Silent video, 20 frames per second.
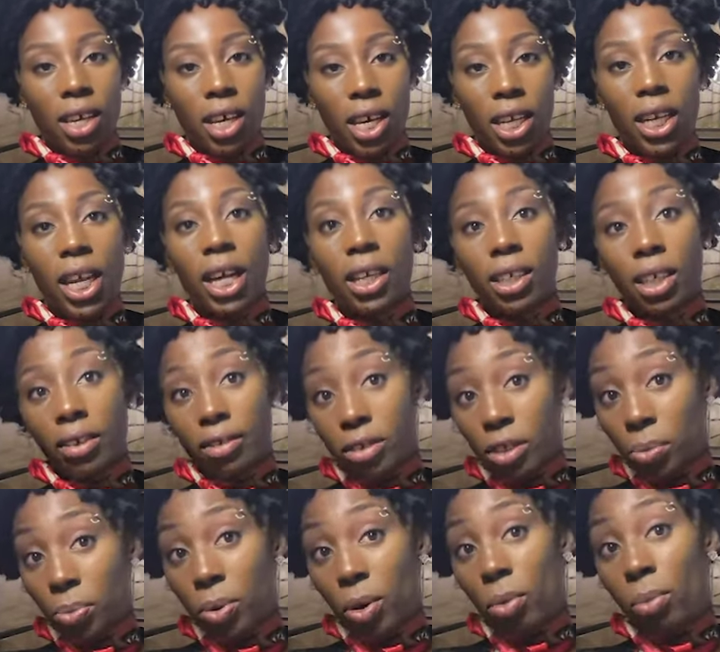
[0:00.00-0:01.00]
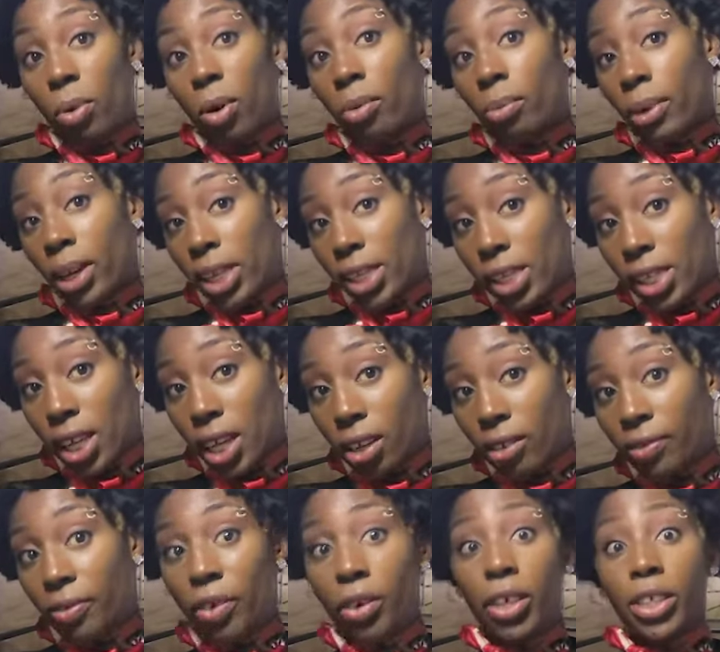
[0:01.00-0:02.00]
And I love to promote
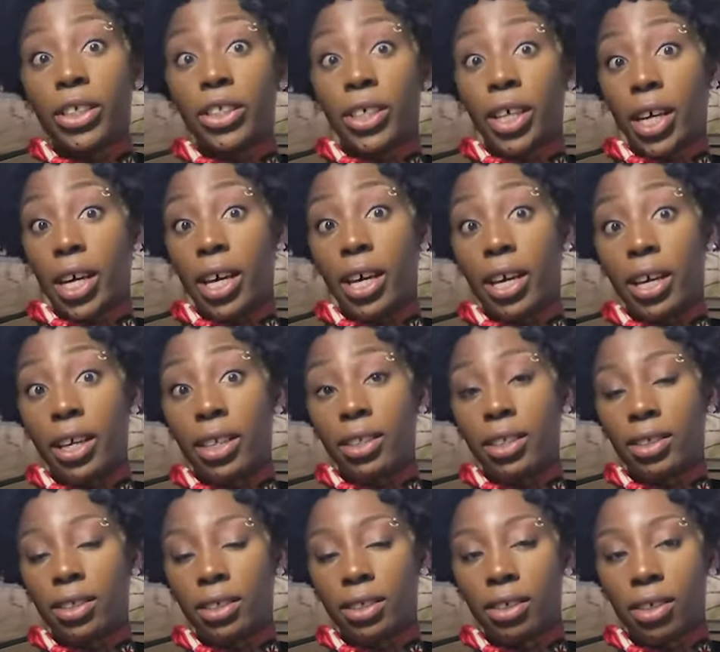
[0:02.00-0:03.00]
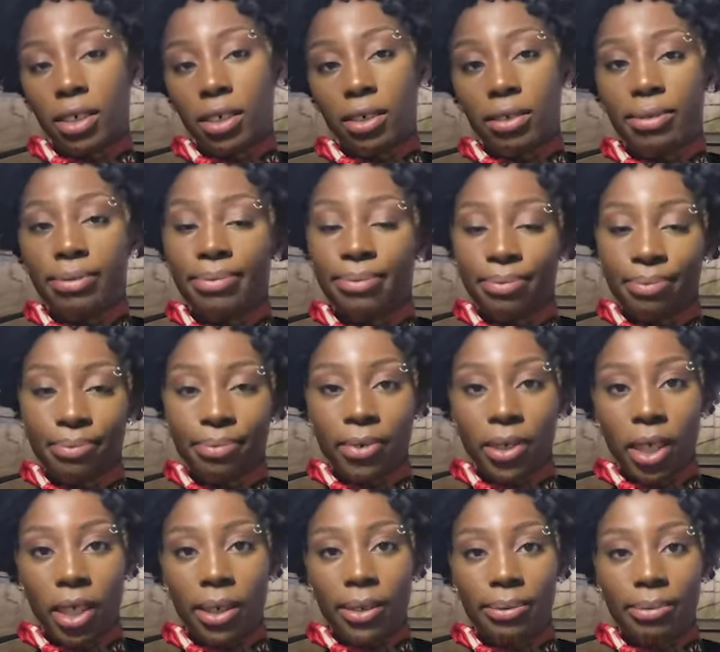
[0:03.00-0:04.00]
myself for a change, so
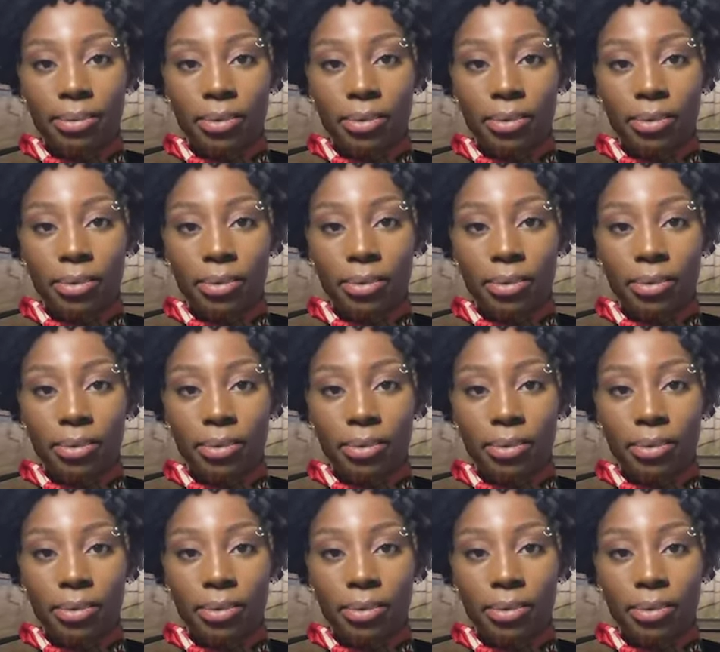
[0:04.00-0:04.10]
yeah.